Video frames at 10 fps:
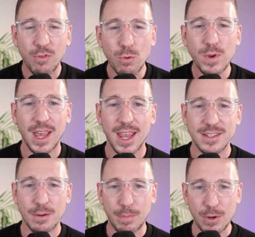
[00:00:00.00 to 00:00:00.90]
we get
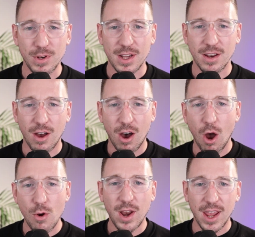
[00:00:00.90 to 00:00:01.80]
into building our
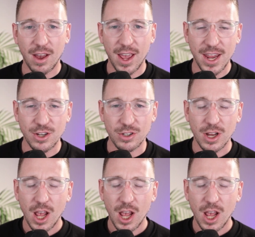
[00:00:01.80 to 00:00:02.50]
own AI agent,